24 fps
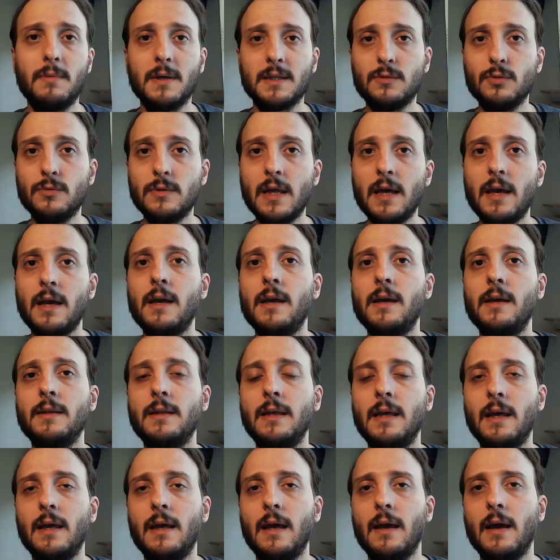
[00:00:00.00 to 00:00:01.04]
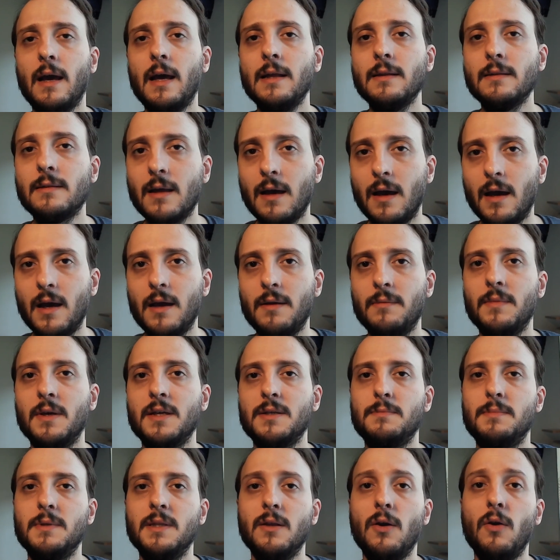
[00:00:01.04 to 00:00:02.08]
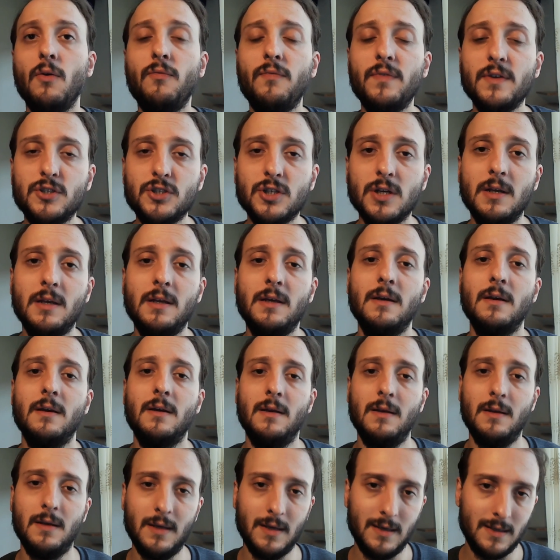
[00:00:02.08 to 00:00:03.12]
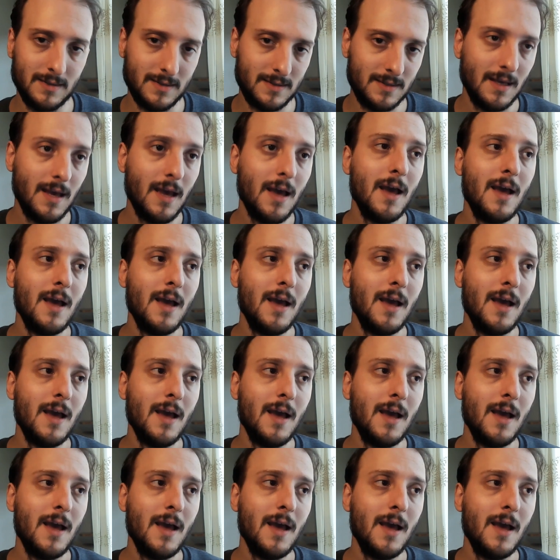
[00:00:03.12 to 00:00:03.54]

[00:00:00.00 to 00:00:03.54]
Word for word: but today the runtime has been officially released.